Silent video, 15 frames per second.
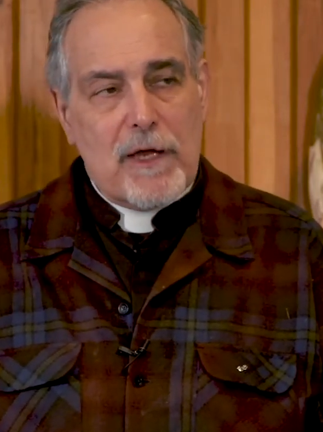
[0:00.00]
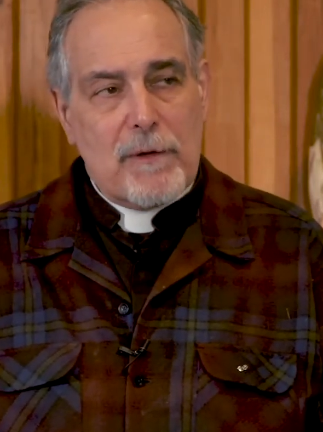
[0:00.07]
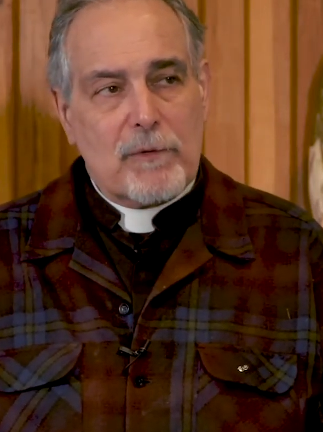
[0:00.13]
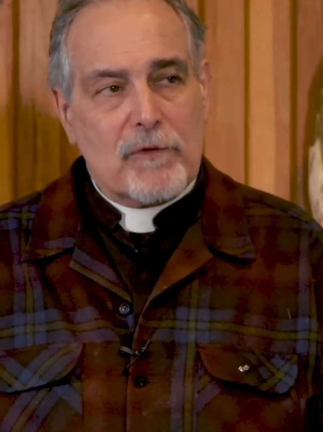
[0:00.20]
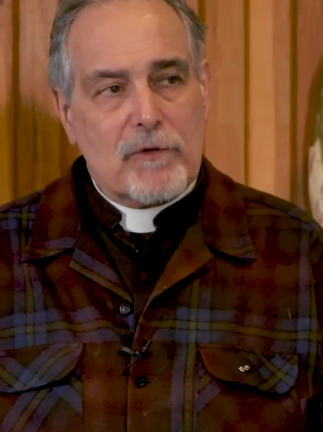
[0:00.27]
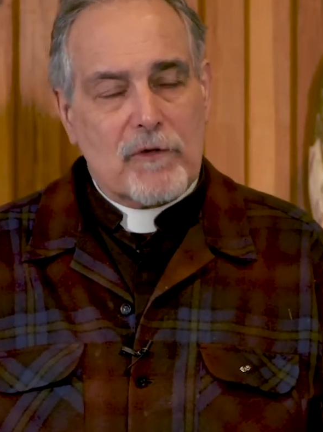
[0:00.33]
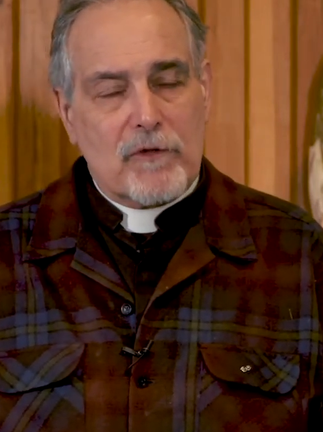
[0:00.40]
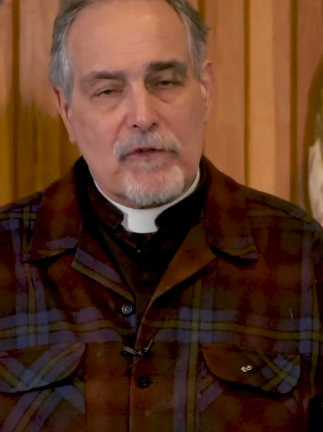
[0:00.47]

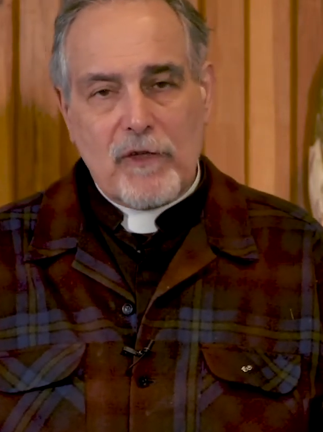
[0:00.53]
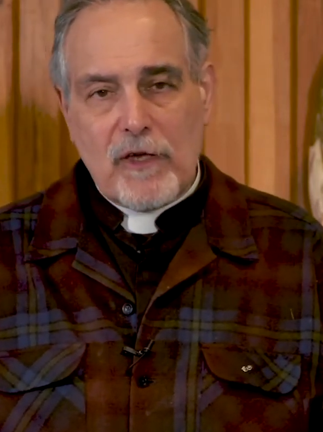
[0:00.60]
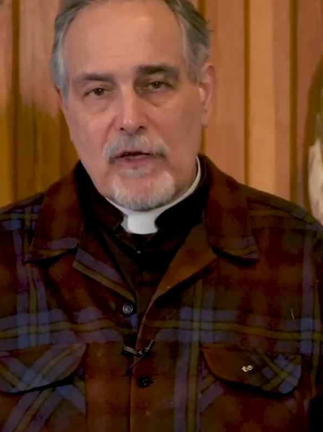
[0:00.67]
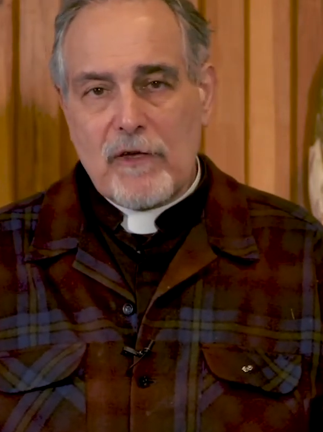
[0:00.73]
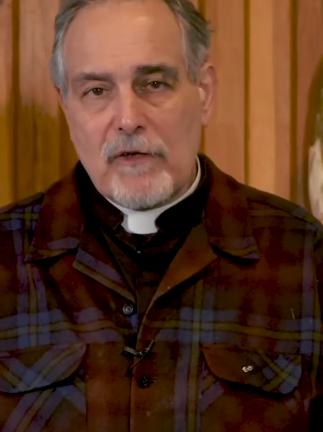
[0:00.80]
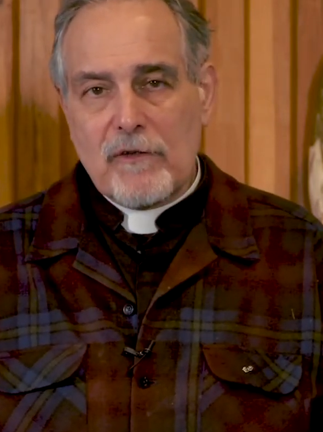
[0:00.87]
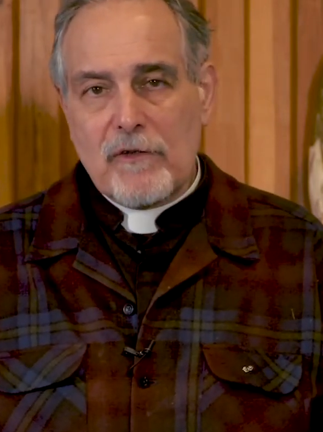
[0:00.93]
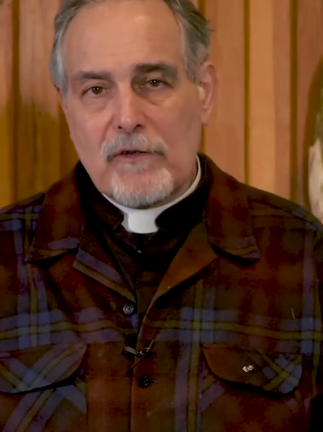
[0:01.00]
able to
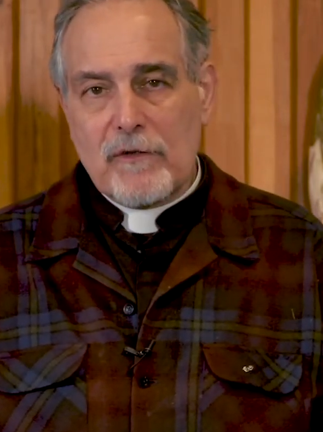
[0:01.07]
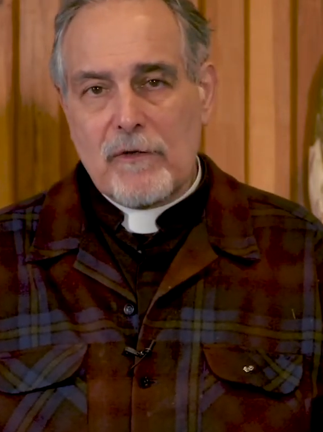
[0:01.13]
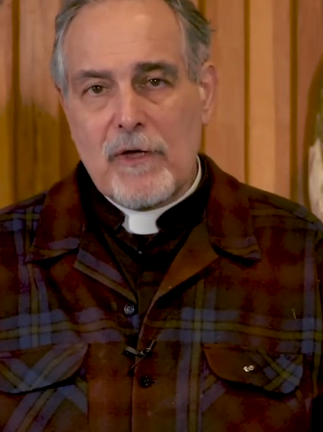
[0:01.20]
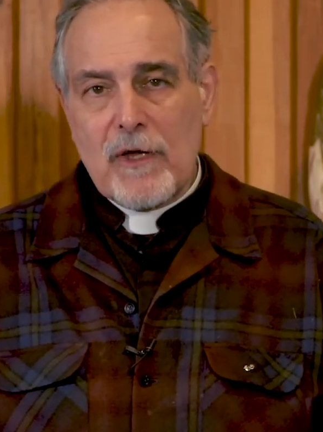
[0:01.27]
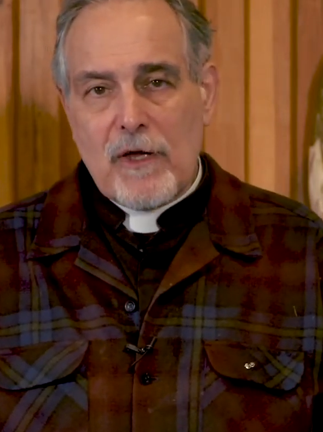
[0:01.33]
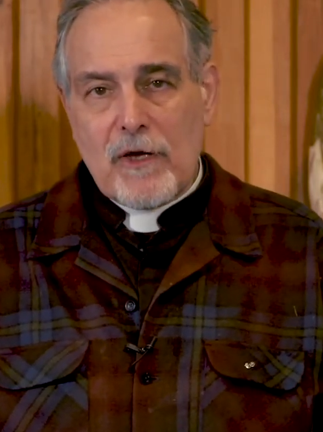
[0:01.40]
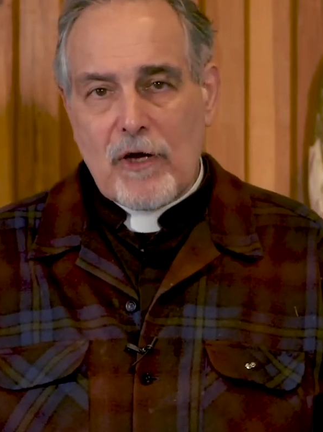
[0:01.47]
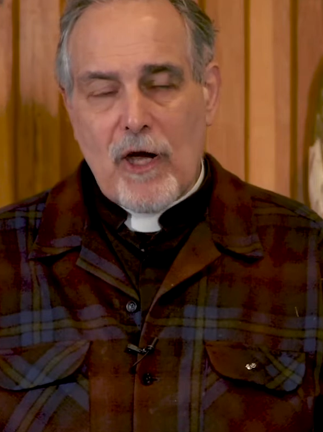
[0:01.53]
say to
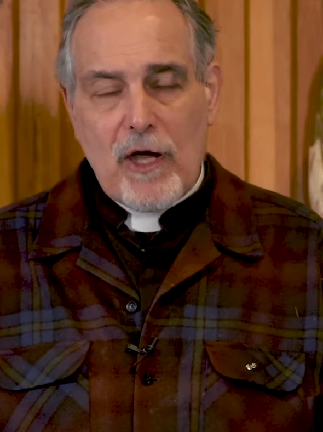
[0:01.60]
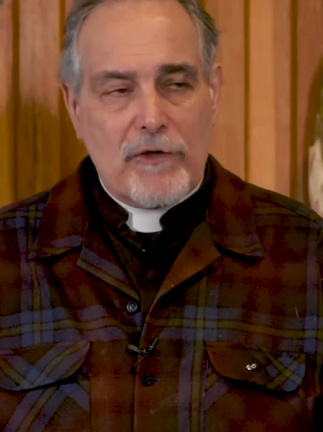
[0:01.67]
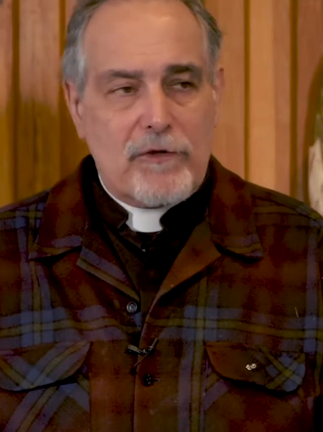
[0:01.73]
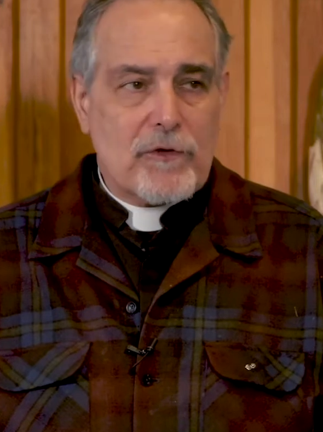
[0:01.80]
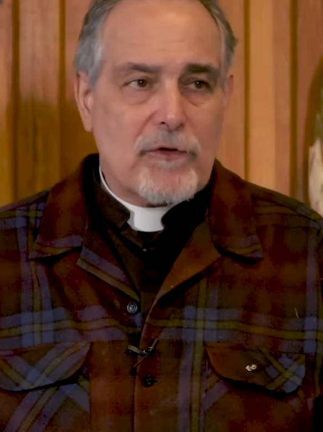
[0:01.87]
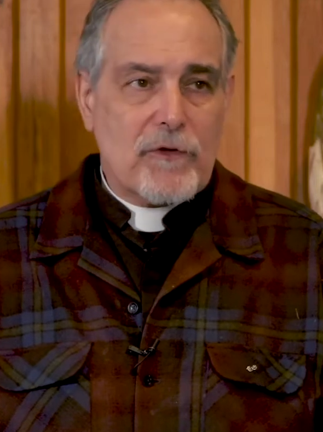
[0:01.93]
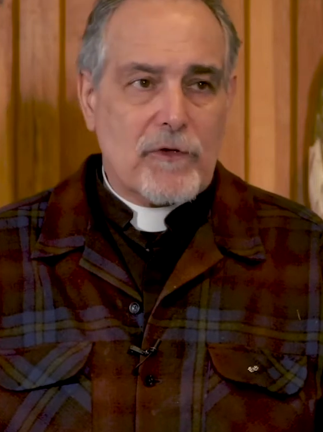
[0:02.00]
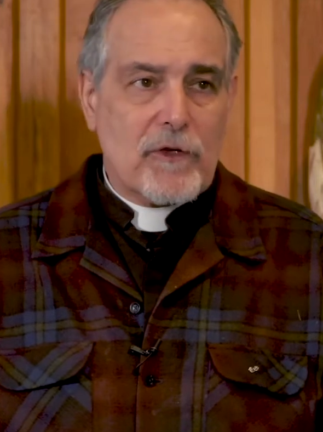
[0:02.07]
God
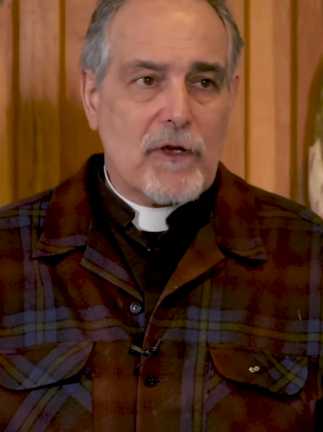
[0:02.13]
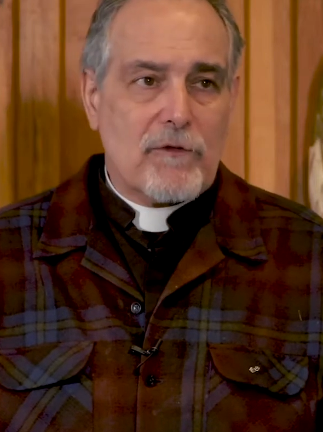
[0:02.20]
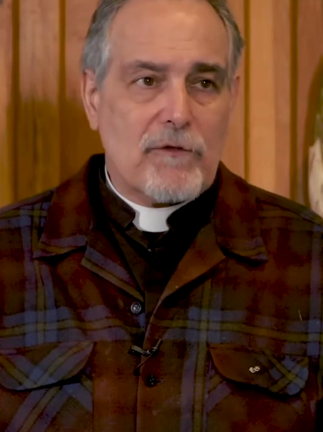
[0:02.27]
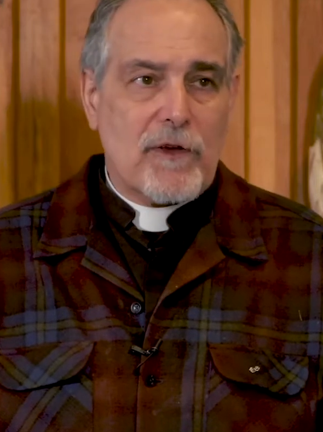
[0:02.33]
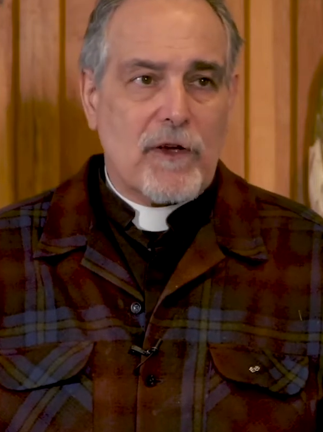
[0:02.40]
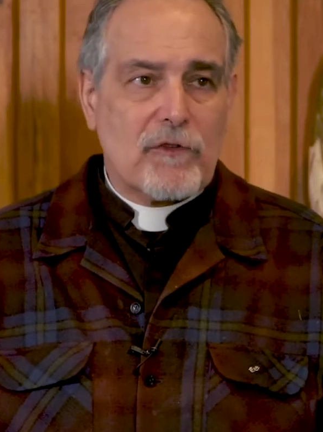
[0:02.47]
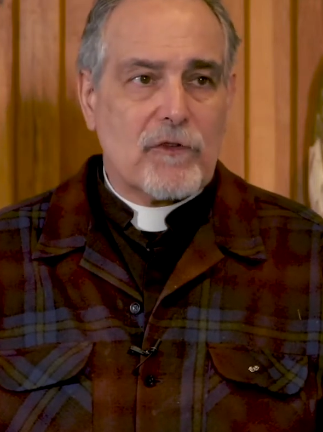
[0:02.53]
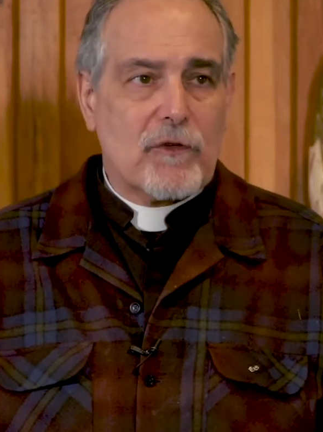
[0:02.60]
through the
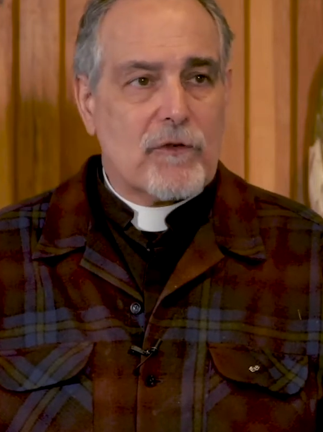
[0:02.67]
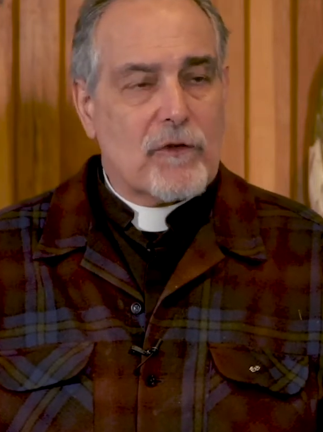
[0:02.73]
confessional,